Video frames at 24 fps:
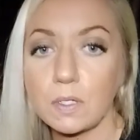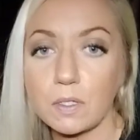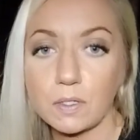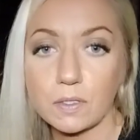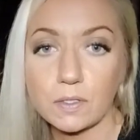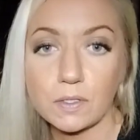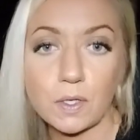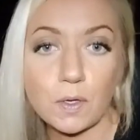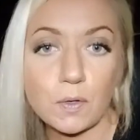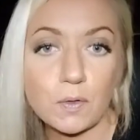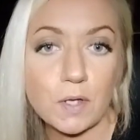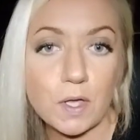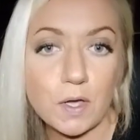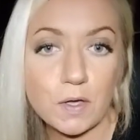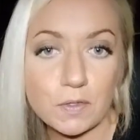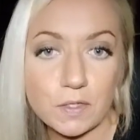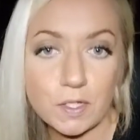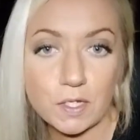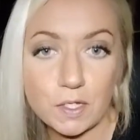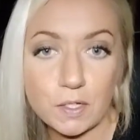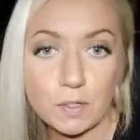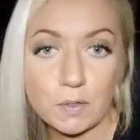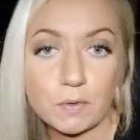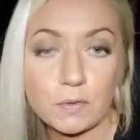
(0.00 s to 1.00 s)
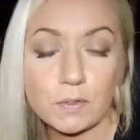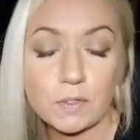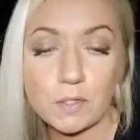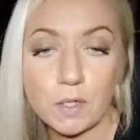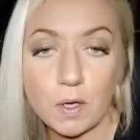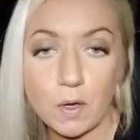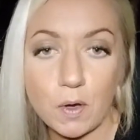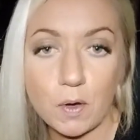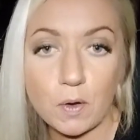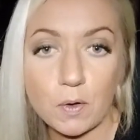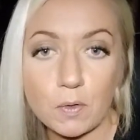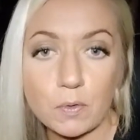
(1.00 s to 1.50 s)
So now that you
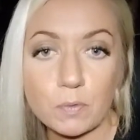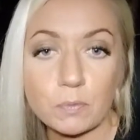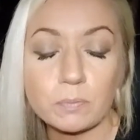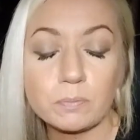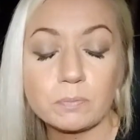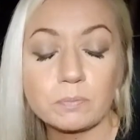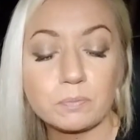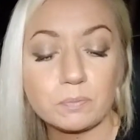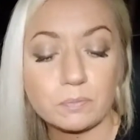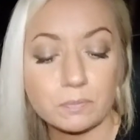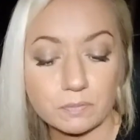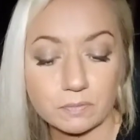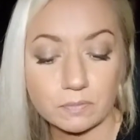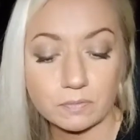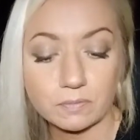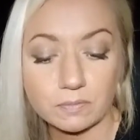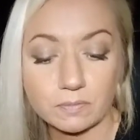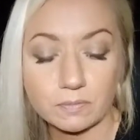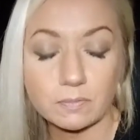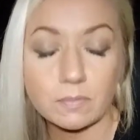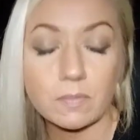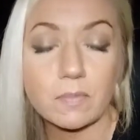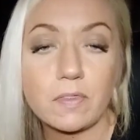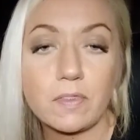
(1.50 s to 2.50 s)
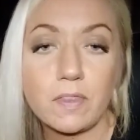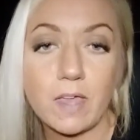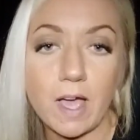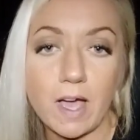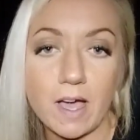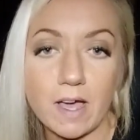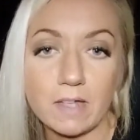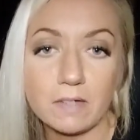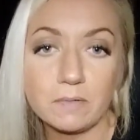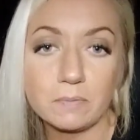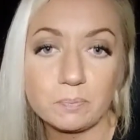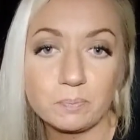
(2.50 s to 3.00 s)
saw
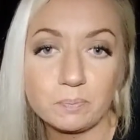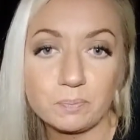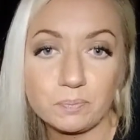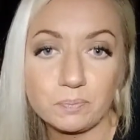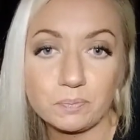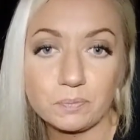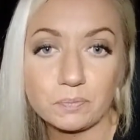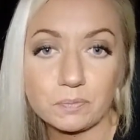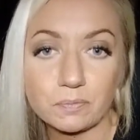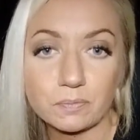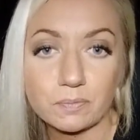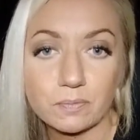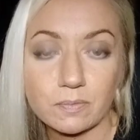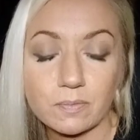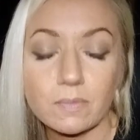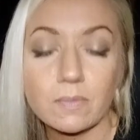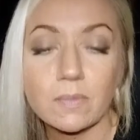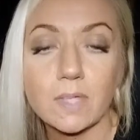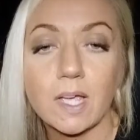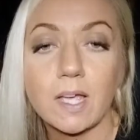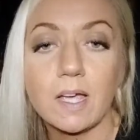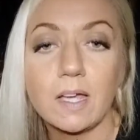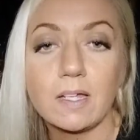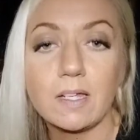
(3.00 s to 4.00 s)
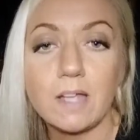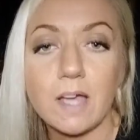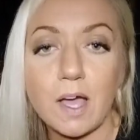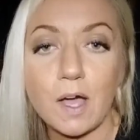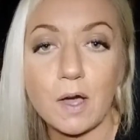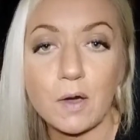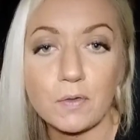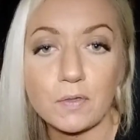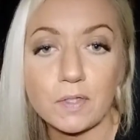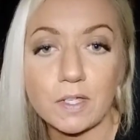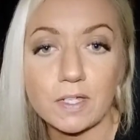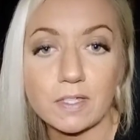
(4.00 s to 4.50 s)
that and
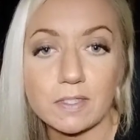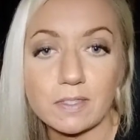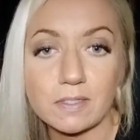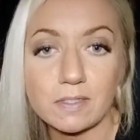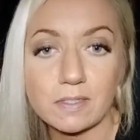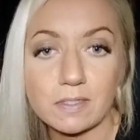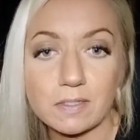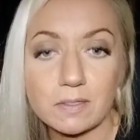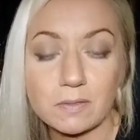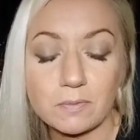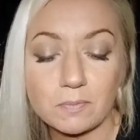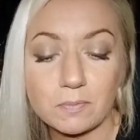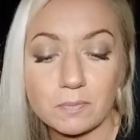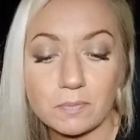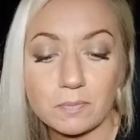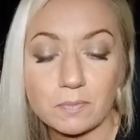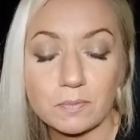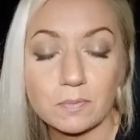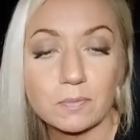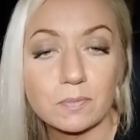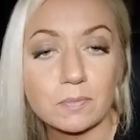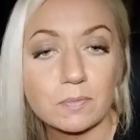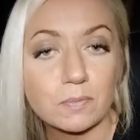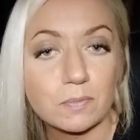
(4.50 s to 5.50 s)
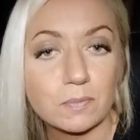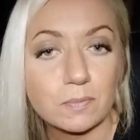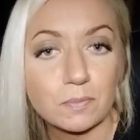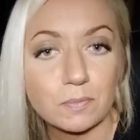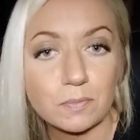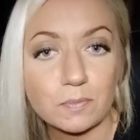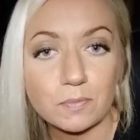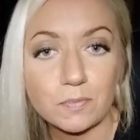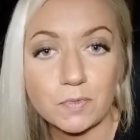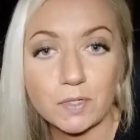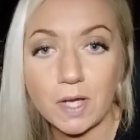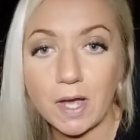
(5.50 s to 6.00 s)
how this
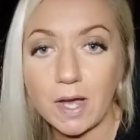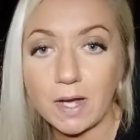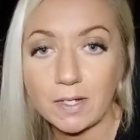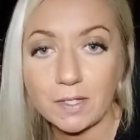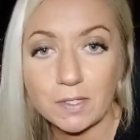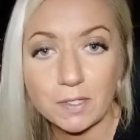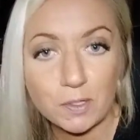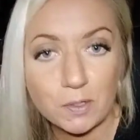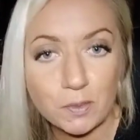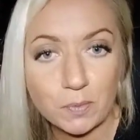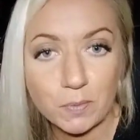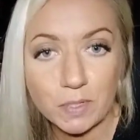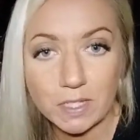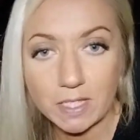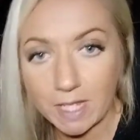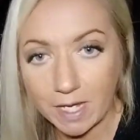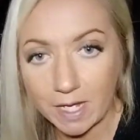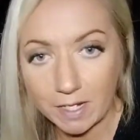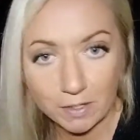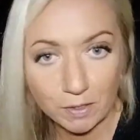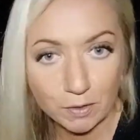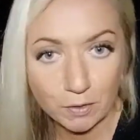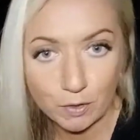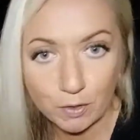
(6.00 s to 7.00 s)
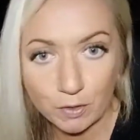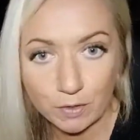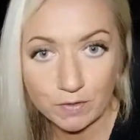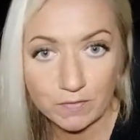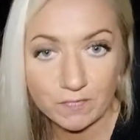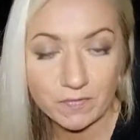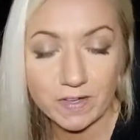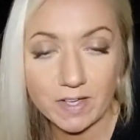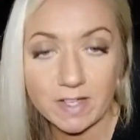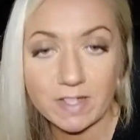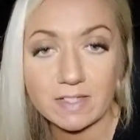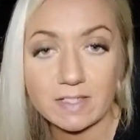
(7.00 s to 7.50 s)
tiny little molecular
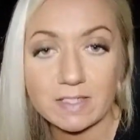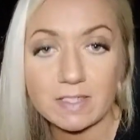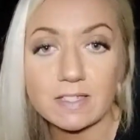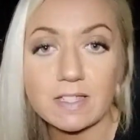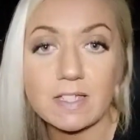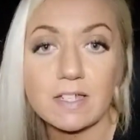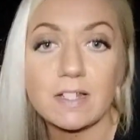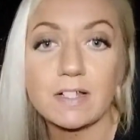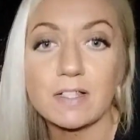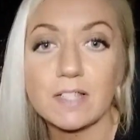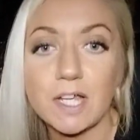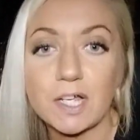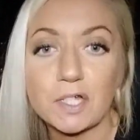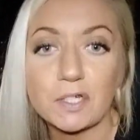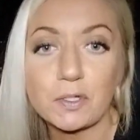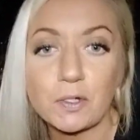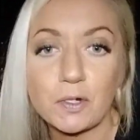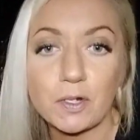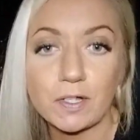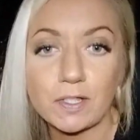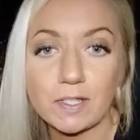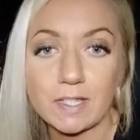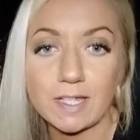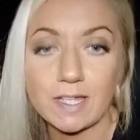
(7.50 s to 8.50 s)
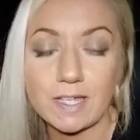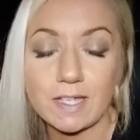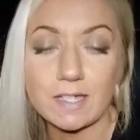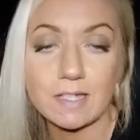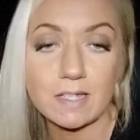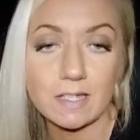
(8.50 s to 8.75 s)
device can electrically